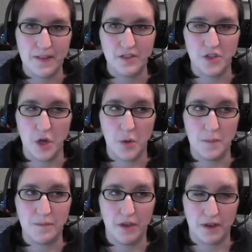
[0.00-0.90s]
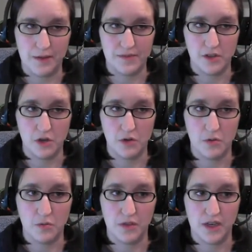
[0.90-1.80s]
So
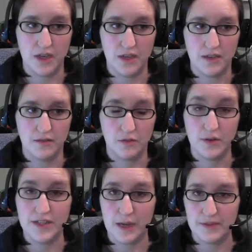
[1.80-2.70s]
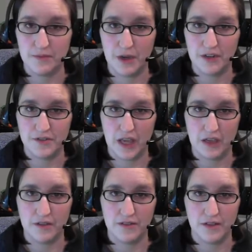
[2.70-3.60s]
the three types of minor
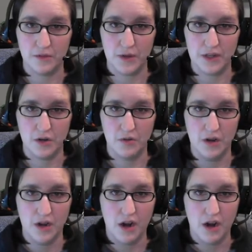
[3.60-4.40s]
scales, as we know,